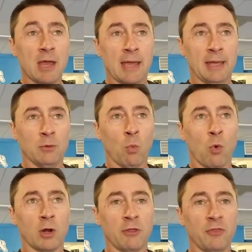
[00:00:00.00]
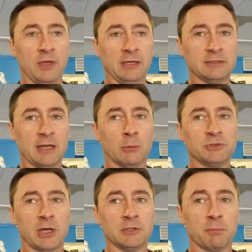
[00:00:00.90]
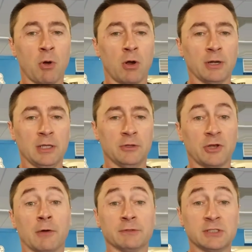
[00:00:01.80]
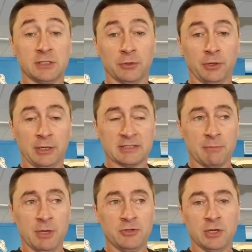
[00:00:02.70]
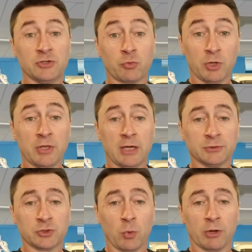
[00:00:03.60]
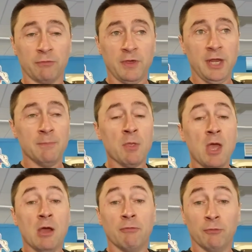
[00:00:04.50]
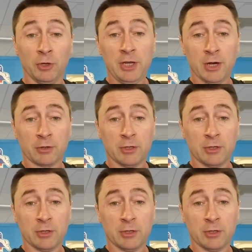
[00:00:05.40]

And one of the things that helps set us apart is our facility. As I mentioned, it's 3,000 square feet, fully air